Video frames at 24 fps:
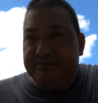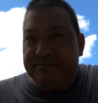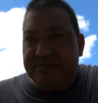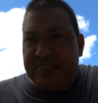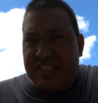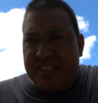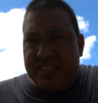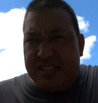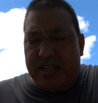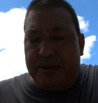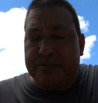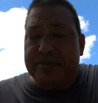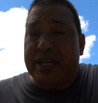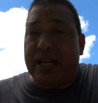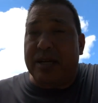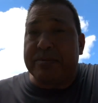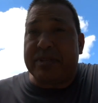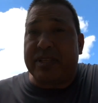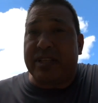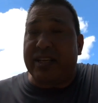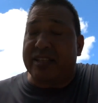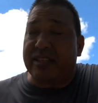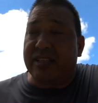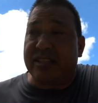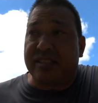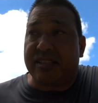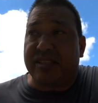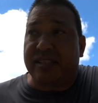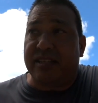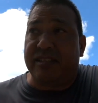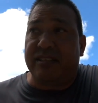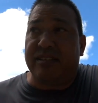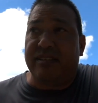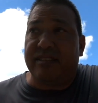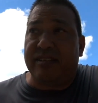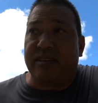Sometimes I like to
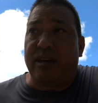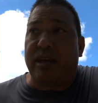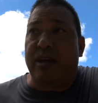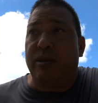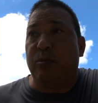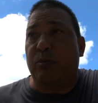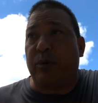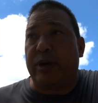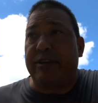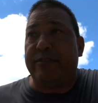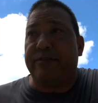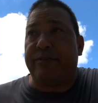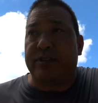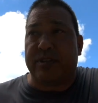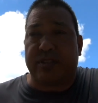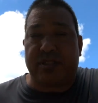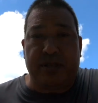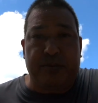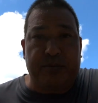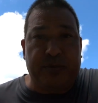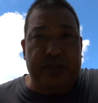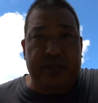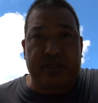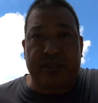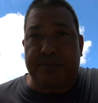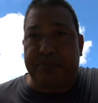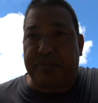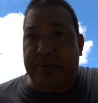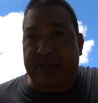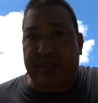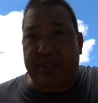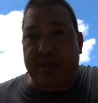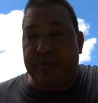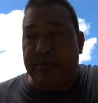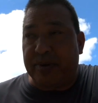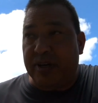sit and wait for someone to
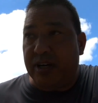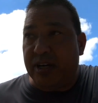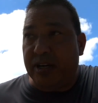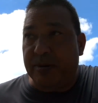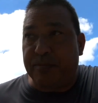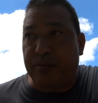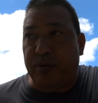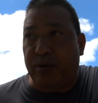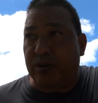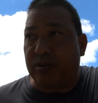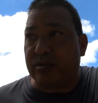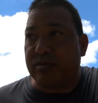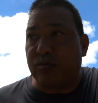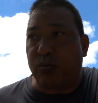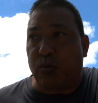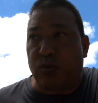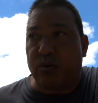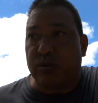pick them up, or